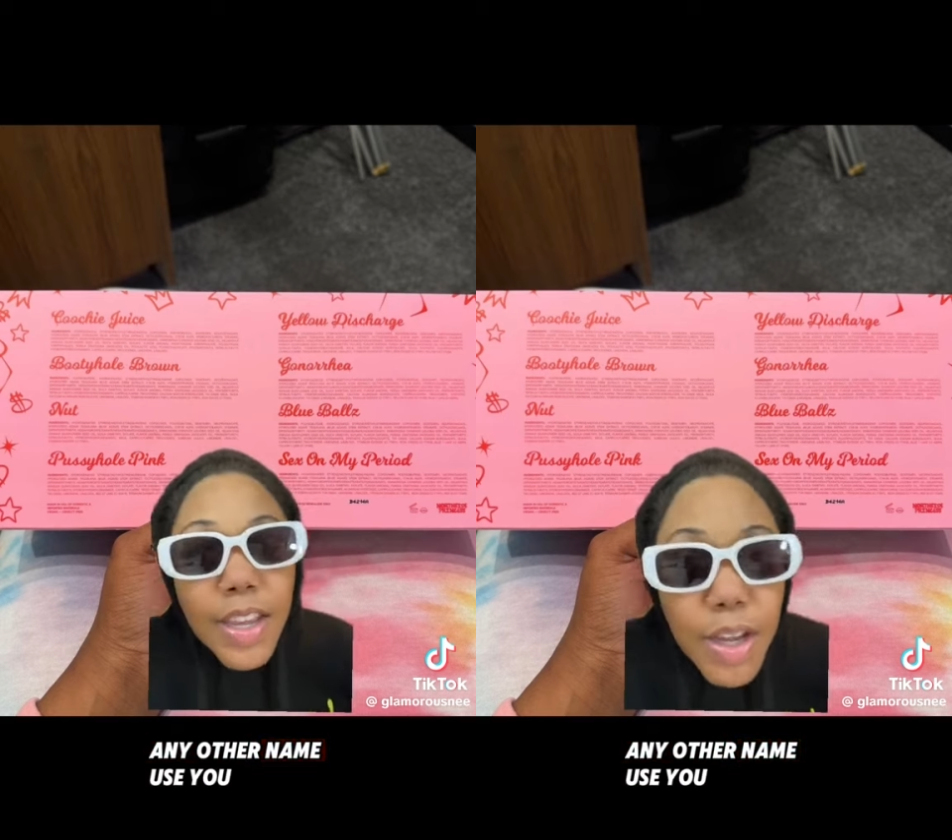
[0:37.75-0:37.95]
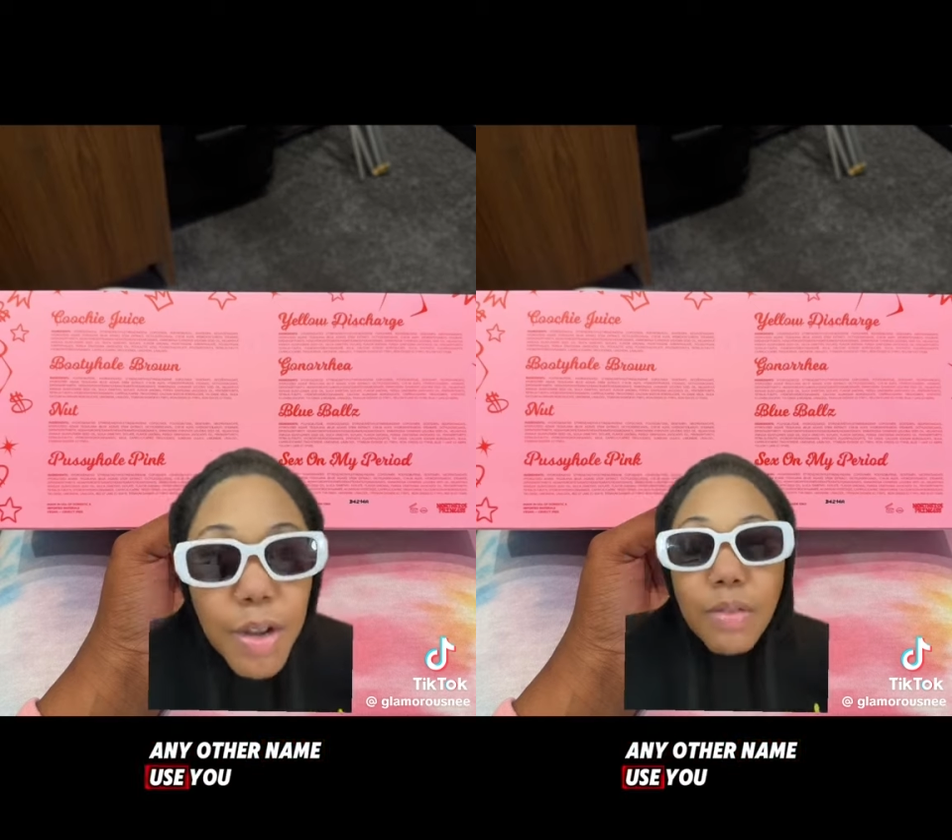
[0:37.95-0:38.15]

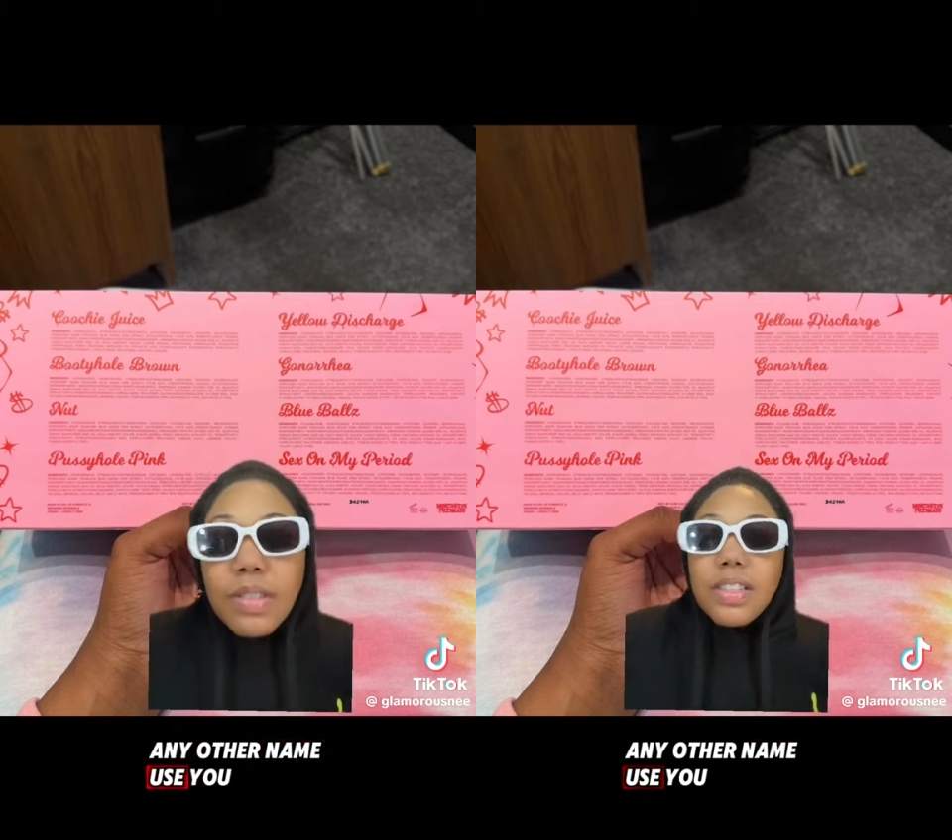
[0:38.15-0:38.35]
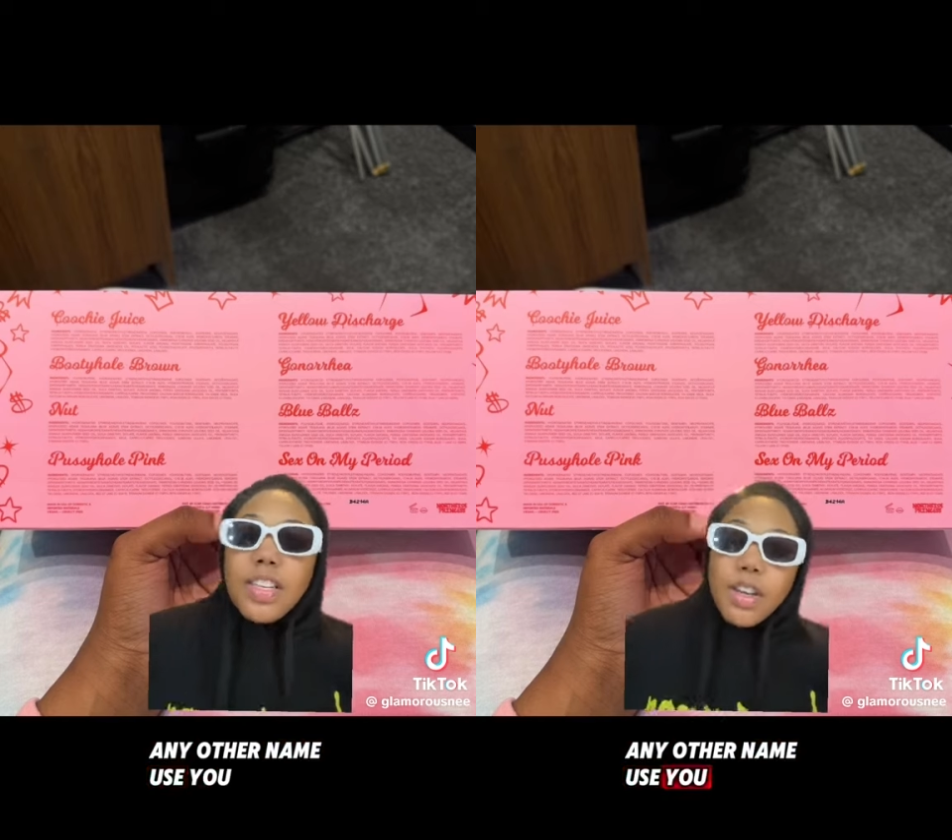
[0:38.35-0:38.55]
You
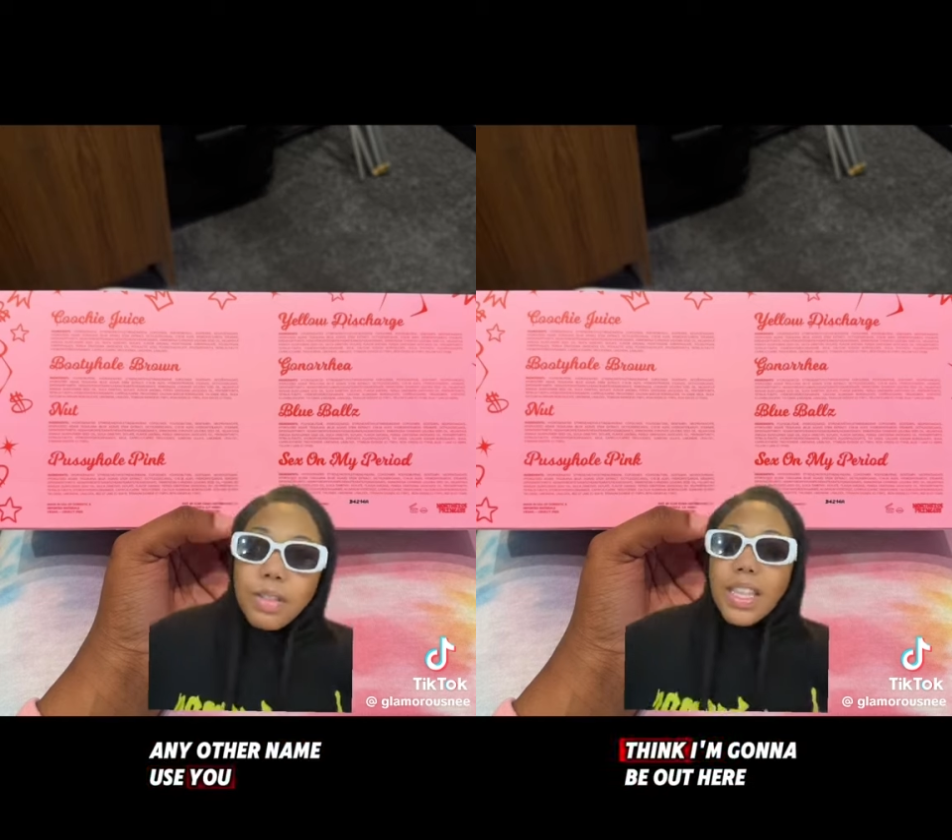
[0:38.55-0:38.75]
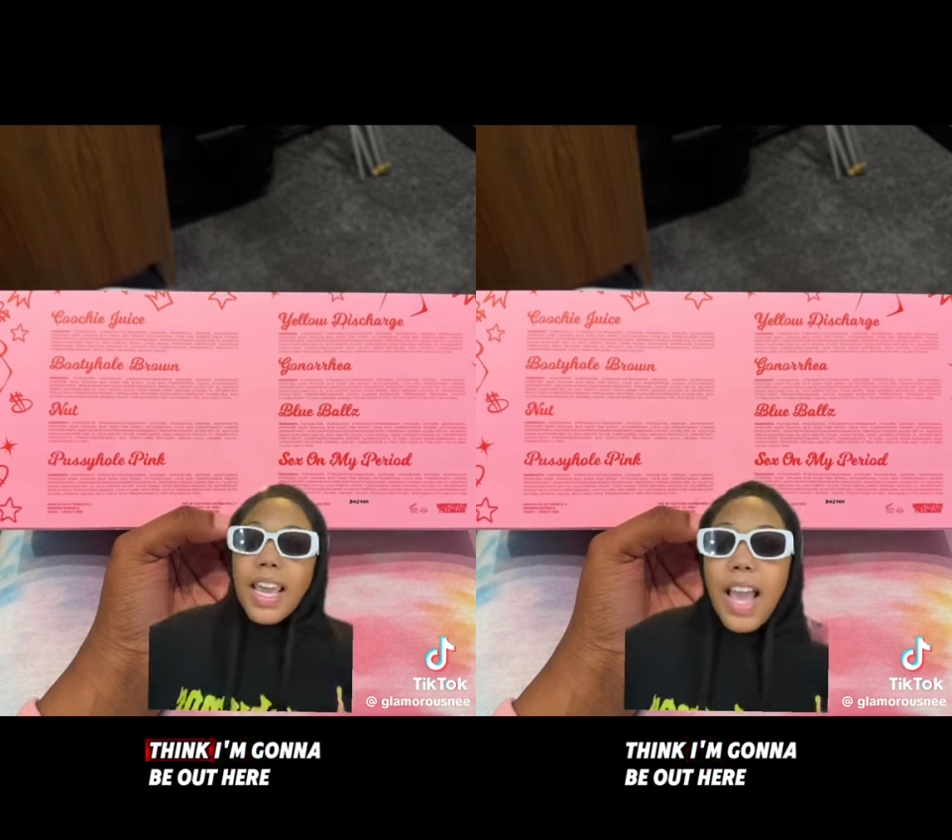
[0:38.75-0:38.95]

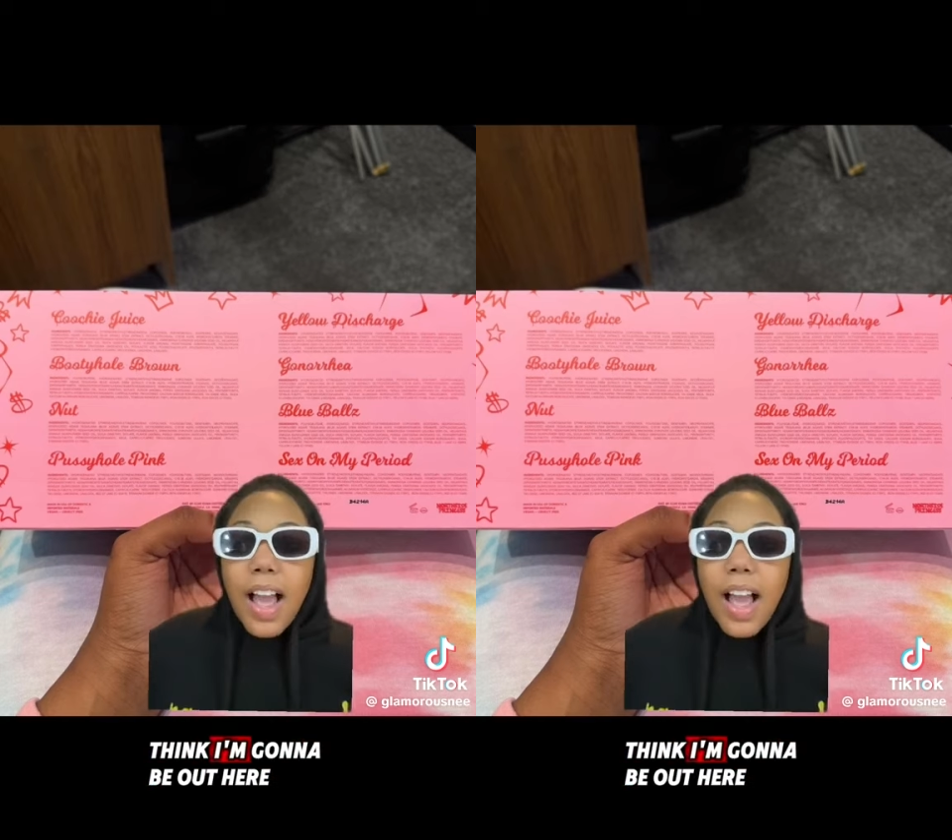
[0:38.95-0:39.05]
think